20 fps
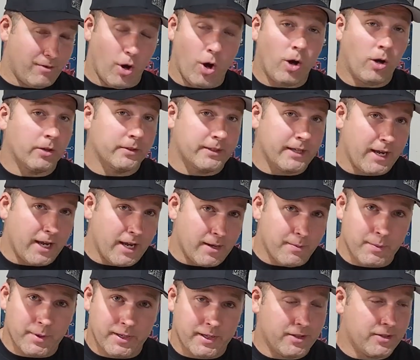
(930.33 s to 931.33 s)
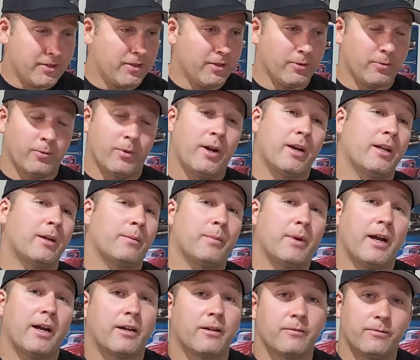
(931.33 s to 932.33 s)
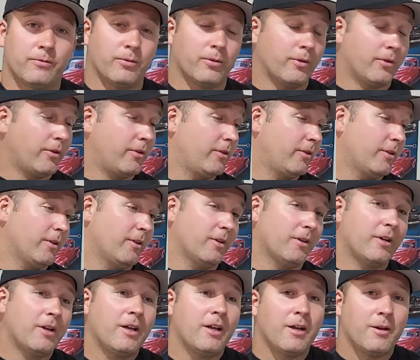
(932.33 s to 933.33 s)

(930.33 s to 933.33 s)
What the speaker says: all day because you're running back and forth, you're